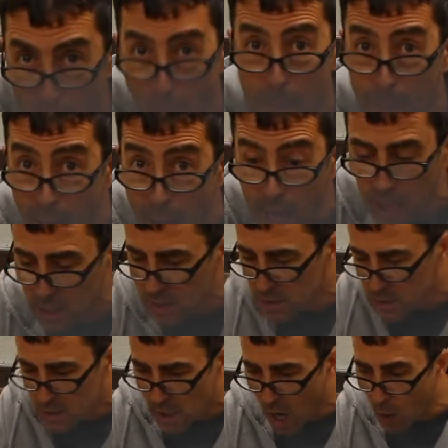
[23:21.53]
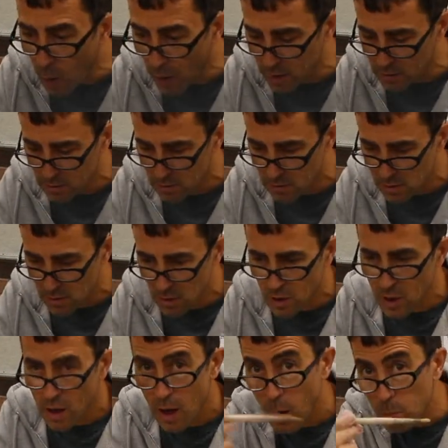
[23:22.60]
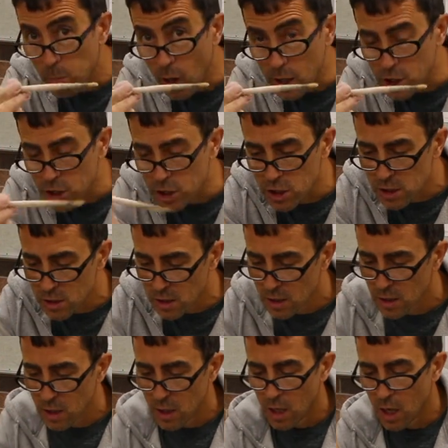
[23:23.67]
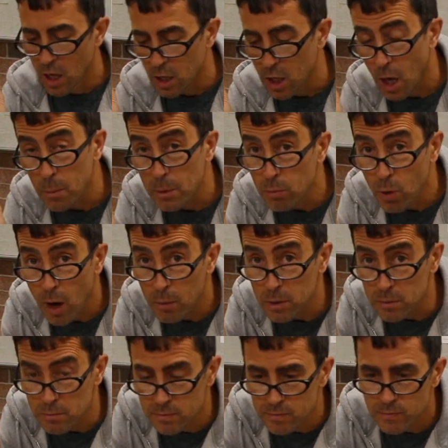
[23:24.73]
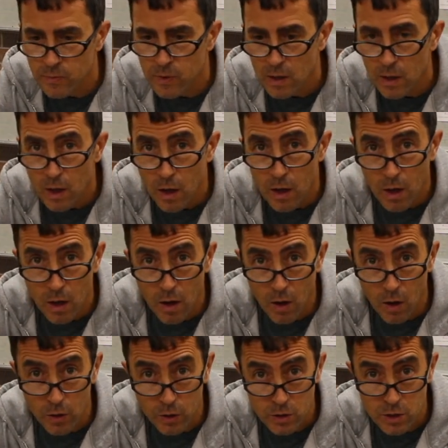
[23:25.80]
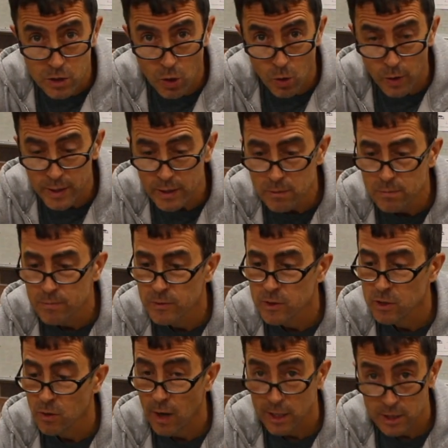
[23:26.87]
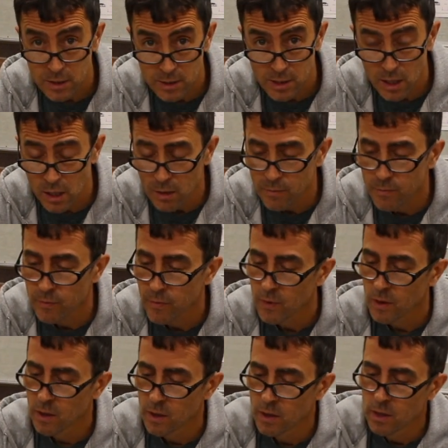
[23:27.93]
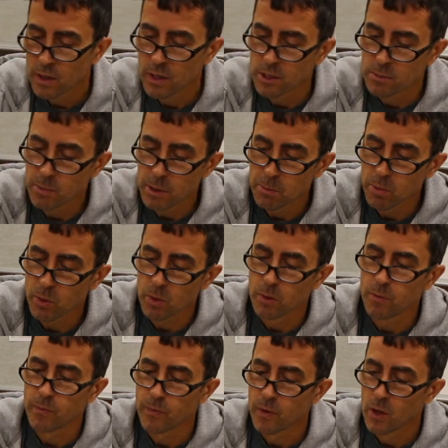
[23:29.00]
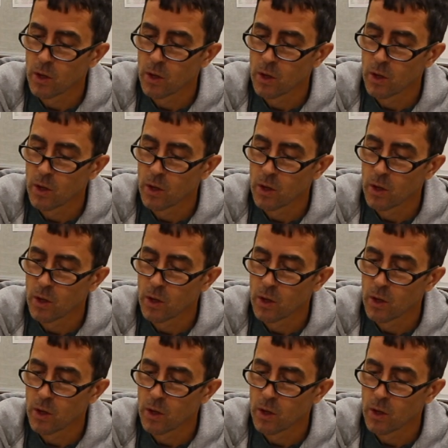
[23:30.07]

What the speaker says: I'm back. All right, brush. Common problem. All your scoring, scratches there, is people